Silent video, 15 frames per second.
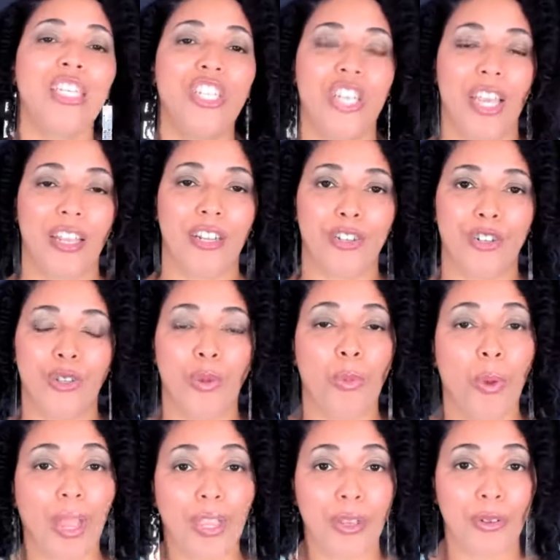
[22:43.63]
change the
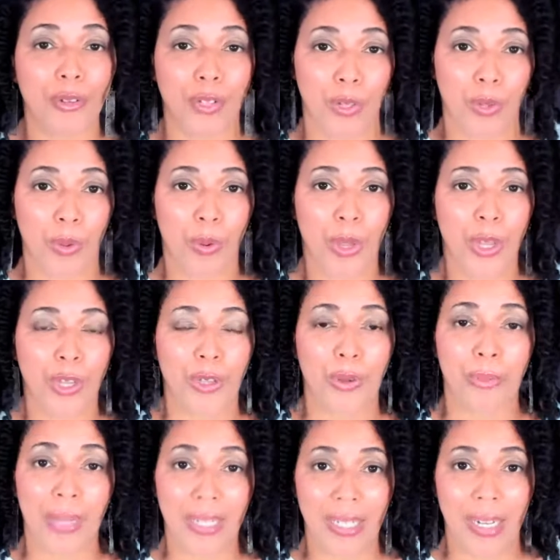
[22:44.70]
way you do your
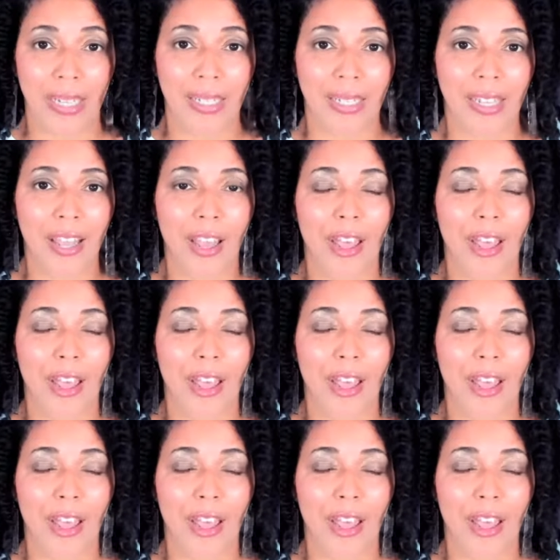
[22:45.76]
business,